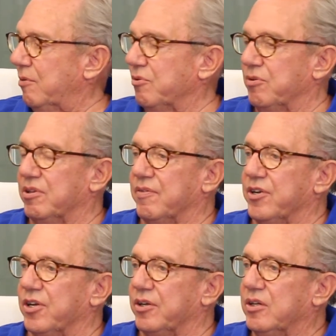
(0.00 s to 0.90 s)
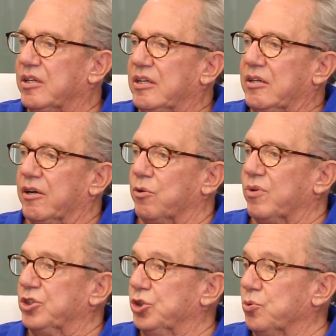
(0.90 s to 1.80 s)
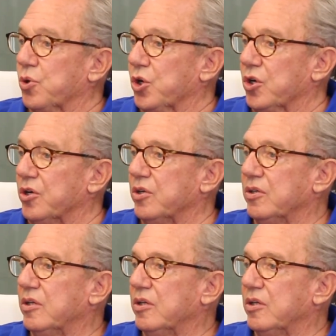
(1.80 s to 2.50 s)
where you're living on what you earn,